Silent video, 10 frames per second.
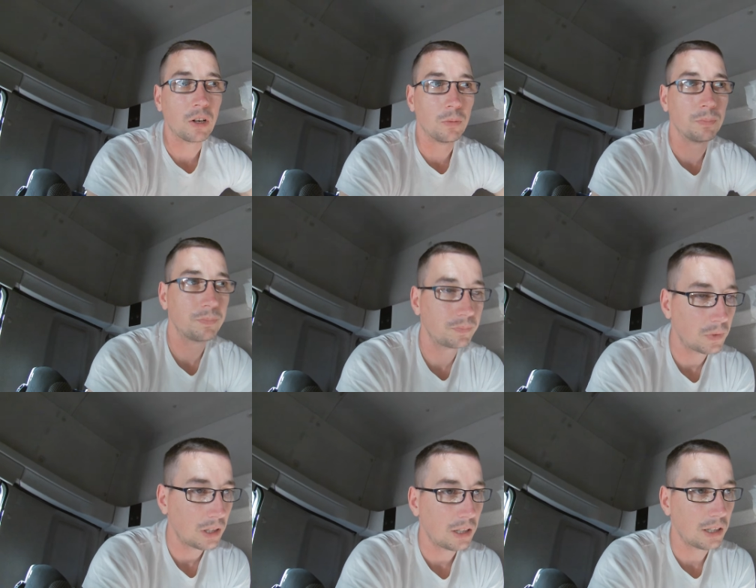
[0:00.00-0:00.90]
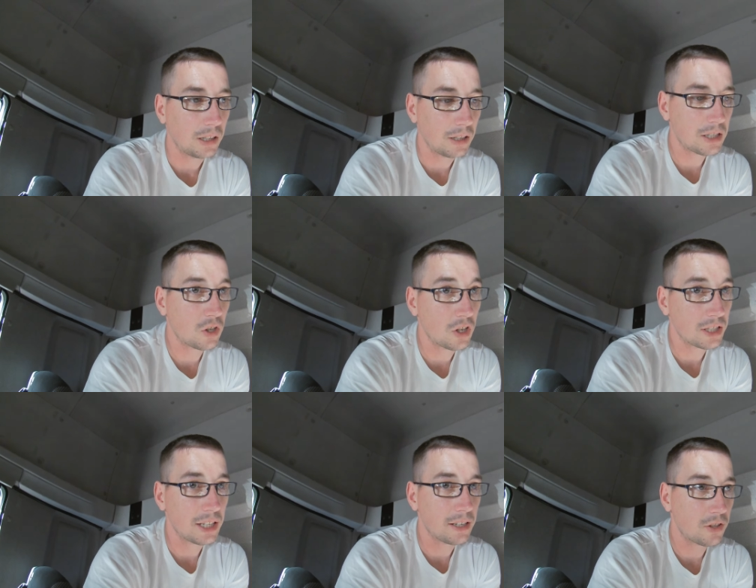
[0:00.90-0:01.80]
home. It's
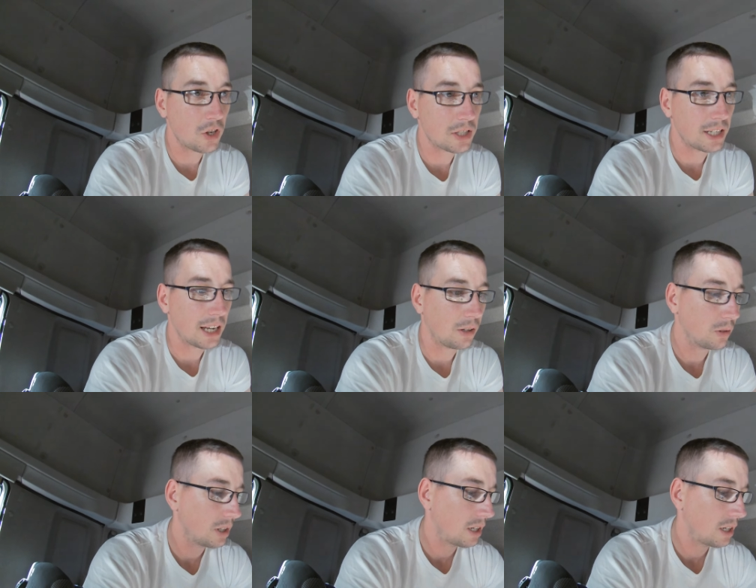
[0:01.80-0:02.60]
Thursday now.